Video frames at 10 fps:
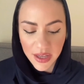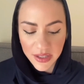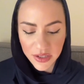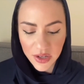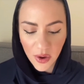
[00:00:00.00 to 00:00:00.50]

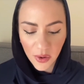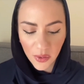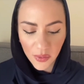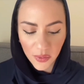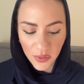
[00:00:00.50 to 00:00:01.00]
So
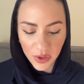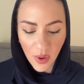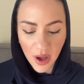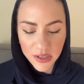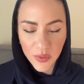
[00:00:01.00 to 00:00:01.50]
you
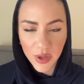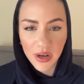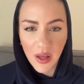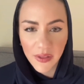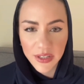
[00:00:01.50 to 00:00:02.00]
also
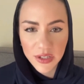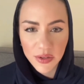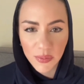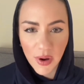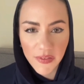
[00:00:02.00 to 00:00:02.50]
acknowledge
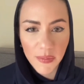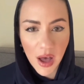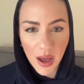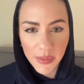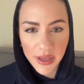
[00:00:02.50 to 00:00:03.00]
Prophet
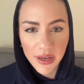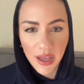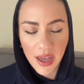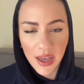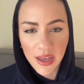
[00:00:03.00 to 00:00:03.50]
Muhammad
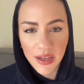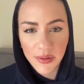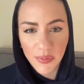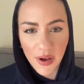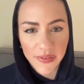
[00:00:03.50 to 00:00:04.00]
and
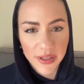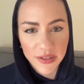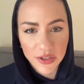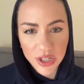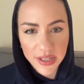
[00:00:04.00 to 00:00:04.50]
Prophet
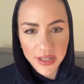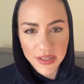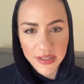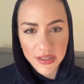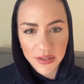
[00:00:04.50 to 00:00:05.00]

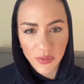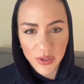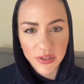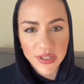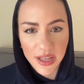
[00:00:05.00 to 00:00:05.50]
Jesus when
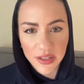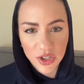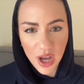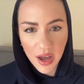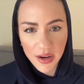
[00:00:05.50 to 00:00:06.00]
you say the
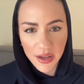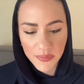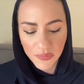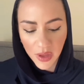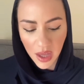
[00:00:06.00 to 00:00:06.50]
shahada.
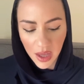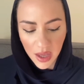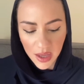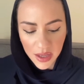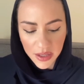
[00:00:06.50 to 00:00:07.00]

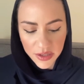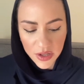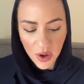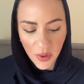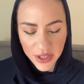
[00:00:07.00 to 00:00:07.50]

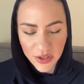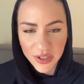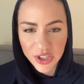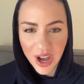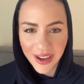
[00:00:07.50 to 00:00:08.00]
So I do the
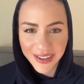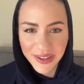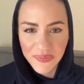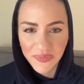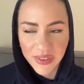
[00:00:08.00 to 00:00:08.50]

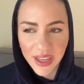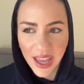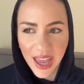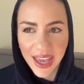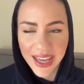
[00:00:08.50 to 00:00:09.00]
shahada,
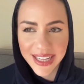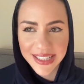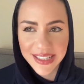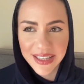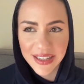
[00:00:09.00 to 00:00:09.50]

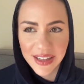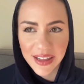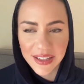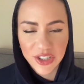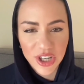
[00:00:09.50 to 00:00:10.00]
and
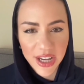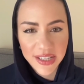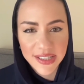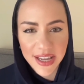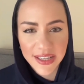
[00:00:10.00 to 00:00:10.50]
the sheikh
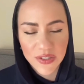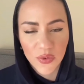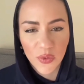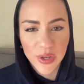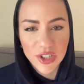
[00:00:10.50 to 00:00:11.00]
says
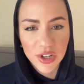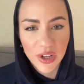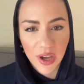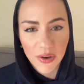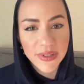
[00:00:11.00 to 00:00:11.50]
we should
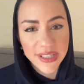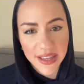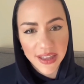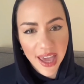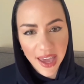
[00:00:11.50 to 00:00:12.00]
go see
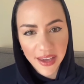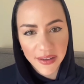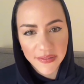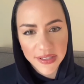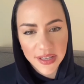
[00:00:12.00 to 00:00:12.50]
the
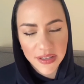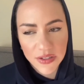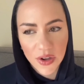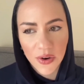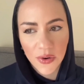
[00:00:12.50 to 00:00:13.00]
caves.
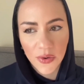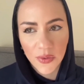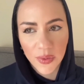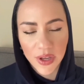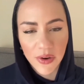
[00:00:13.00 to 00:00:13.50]
So
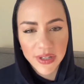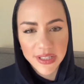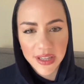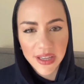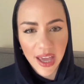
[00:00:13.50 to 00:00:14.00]
we go to
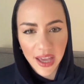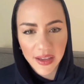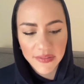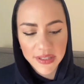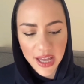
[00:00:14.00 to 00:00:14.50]
see the
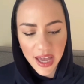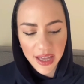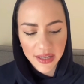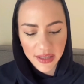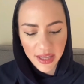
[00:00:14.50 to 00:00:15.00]
caves,
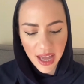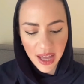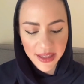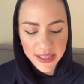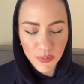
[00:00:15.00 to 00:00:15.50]
and they
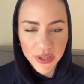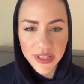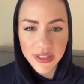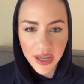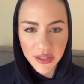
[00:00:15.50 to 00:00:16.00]
have this
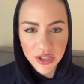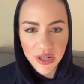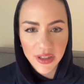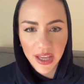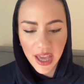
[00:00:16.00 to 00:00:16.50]
presentation in
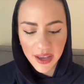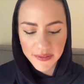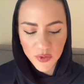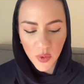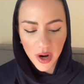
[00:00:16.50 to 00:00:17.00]
the
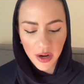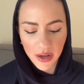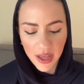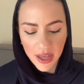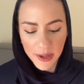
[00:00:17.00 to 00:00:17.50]
caves where
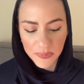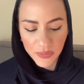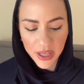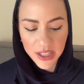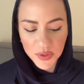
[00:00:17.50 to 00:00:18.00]

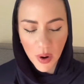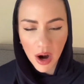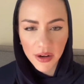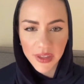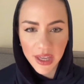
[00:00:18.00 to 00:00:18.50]
each part
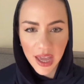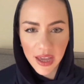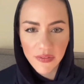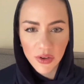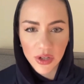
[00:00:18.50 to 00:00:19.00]
of the
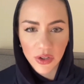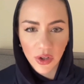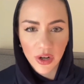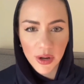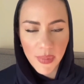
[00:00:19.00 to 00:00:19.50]
cave you could
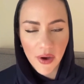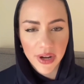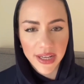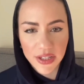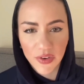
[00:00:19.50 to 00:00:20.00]
learn about
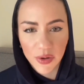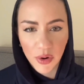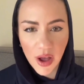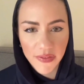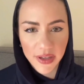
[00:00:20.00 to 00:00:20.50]
a different
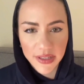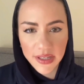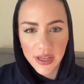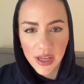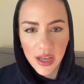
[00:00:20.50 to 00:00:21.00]
prophet.
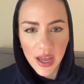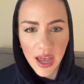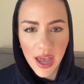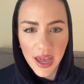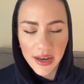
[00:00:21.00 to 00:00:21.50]

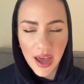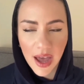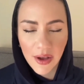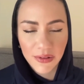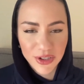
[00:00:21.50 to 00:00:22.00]
And
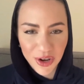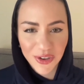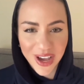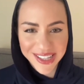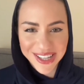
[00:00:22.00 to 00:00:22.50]
I will show you
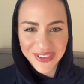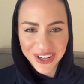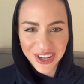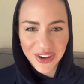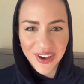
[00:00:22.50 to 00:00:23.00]
guys a
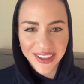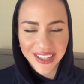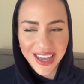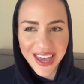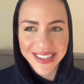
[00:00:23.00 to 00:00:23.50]
video at the
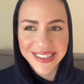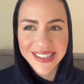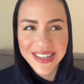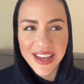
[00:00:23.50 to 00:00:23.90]
end.